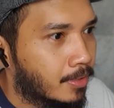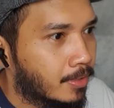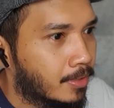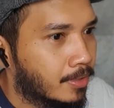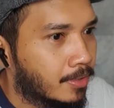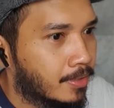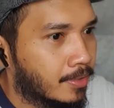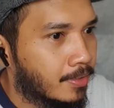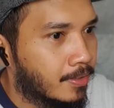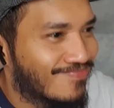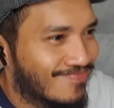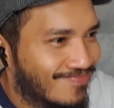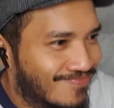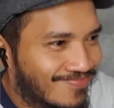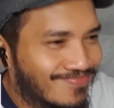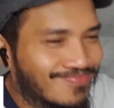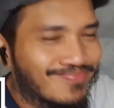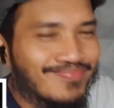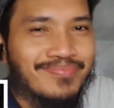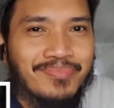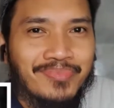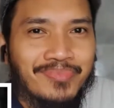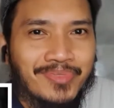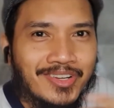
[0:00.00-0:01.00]
I'm
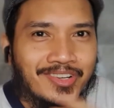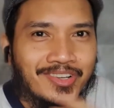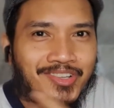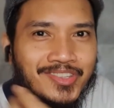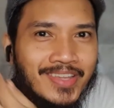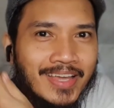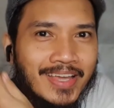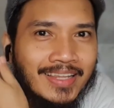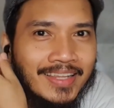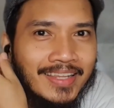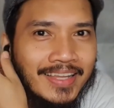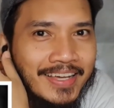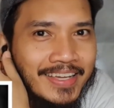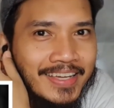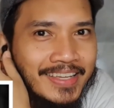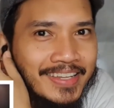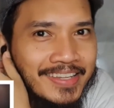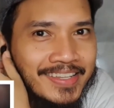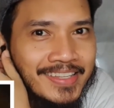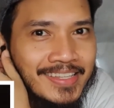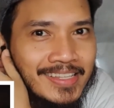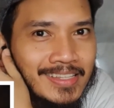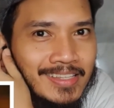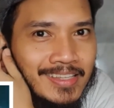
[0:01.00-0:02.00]
vengeance. There's that
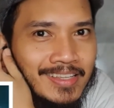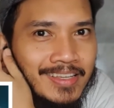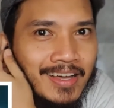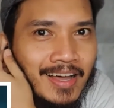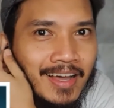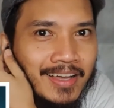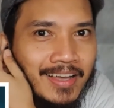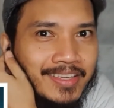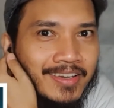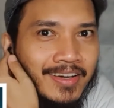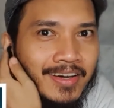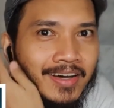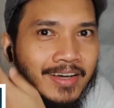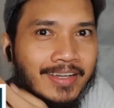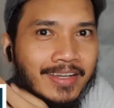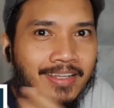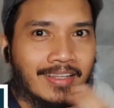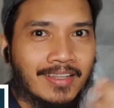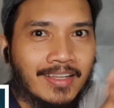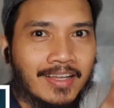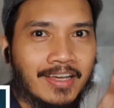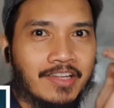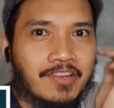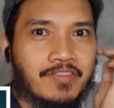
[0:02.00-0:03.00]
line, the iconic
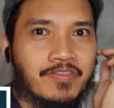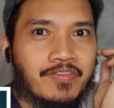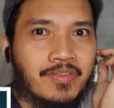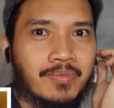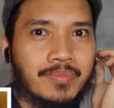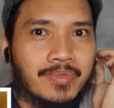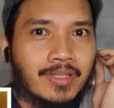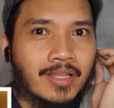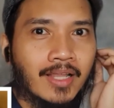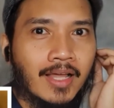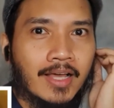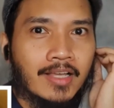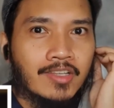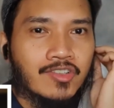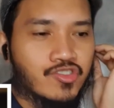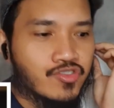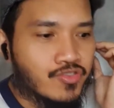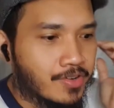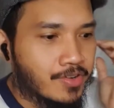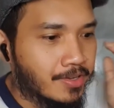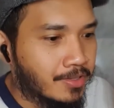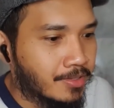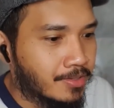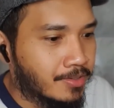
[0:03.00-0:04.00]
line from the last
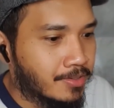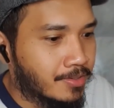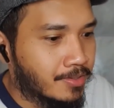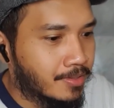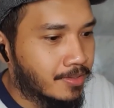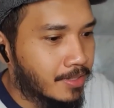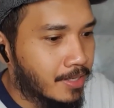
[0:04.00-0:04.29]
trailer,